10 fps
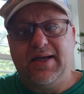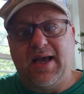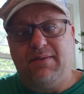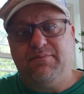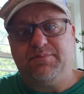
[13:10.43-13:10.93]

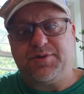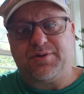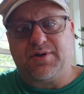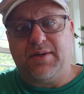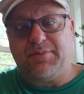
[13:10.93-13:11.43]
Game
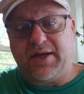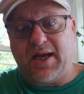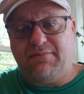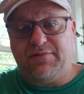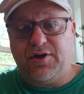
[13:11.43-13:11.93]
script and
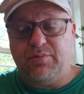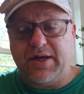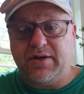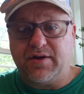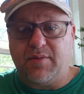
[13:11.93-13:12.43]
game flow
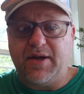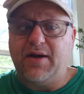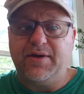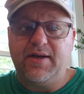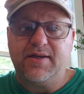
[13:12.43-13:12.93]
may determine
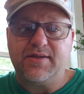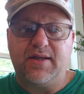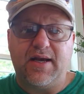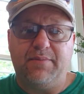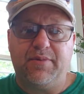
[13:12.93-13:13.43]
how he does in
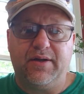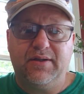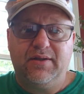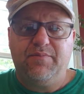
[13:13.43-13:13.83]
that, but